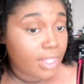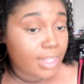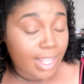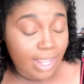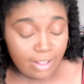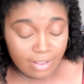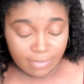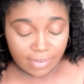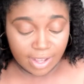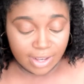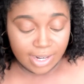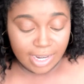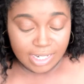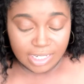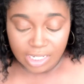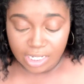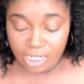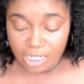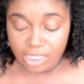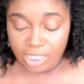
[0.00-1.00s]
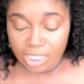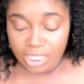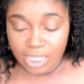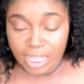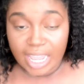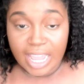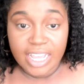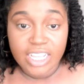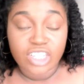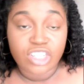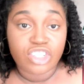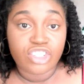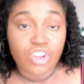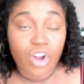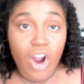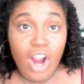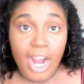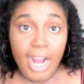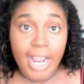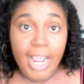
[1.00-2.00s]
Now the foundation doesn't look as
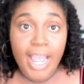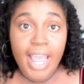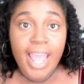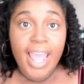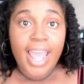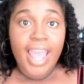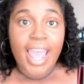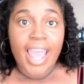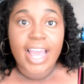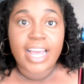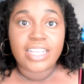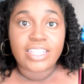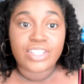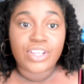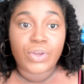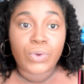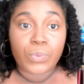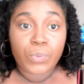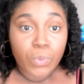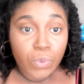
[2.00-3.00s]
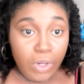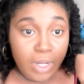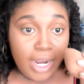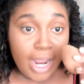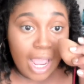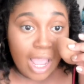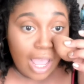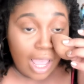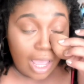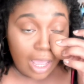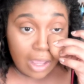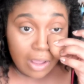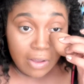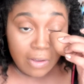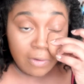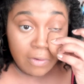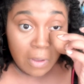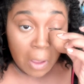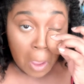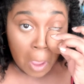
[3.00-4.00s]
dark as it would
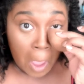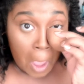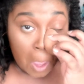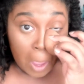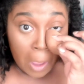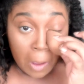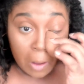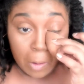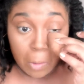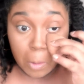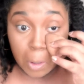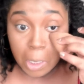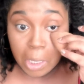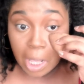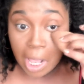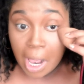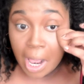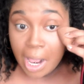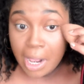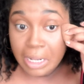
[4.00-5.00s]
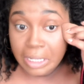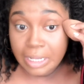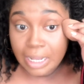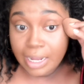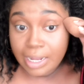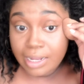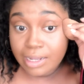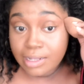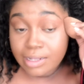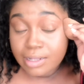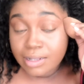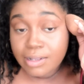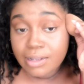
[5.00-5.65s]
have with the highlight.